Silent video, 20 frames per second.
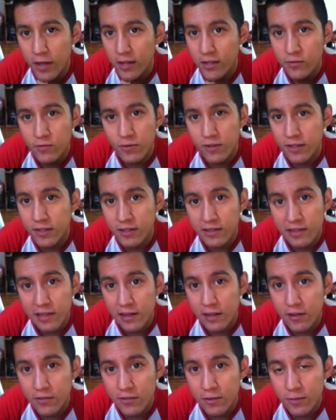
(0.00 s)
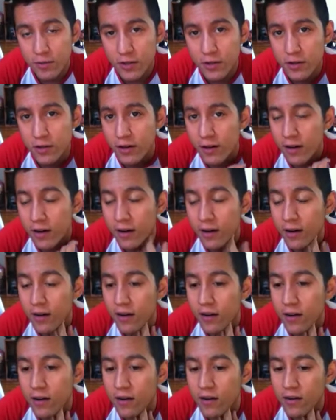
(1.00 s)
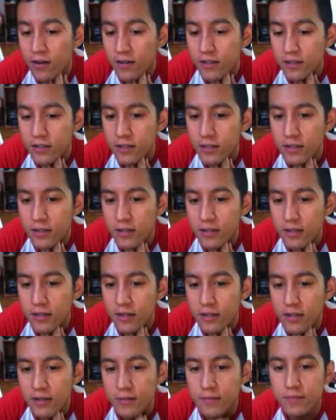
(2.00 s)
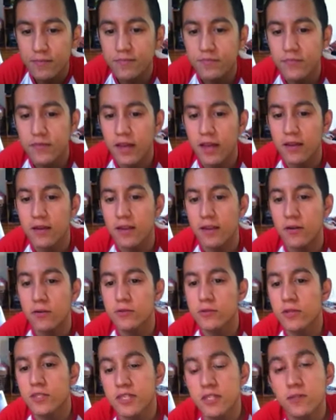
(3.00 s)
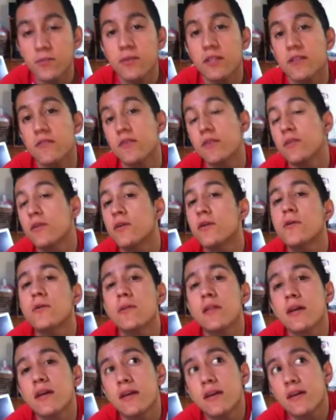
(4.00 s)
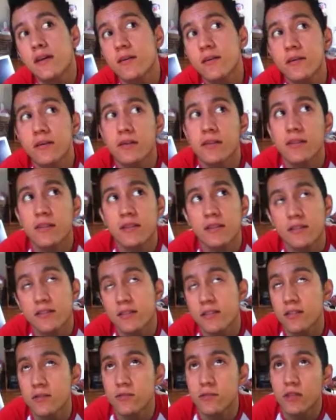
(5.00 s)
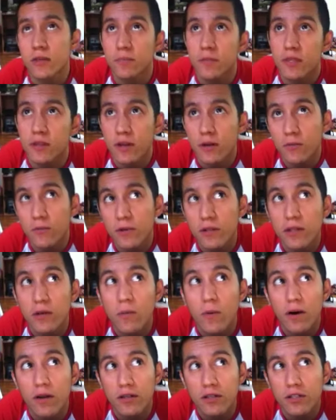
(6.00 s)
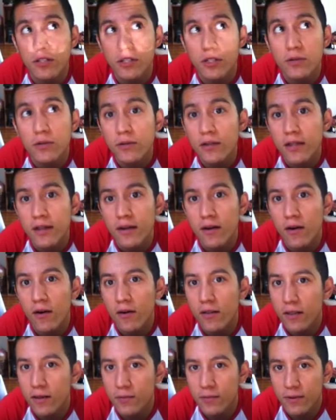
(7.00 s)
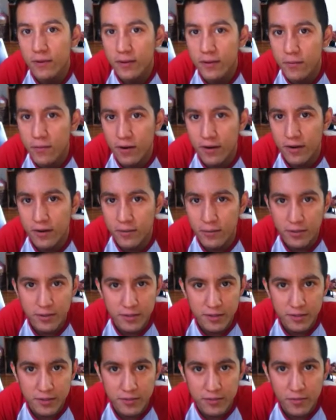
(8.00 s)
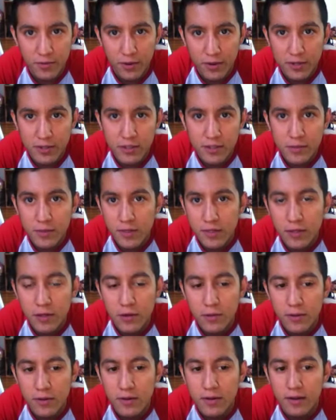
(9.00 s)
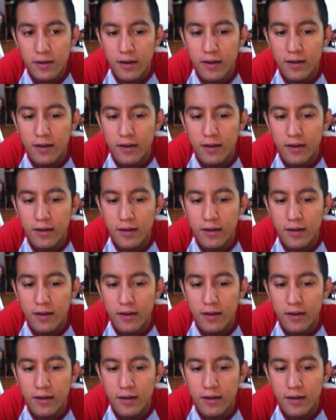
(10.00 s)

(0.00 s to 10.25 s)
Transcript: I just wanted a letter from her, honestly. And also I didn't really even know, is this something I really wanted to do? All I really wanted was the voice to be lowered.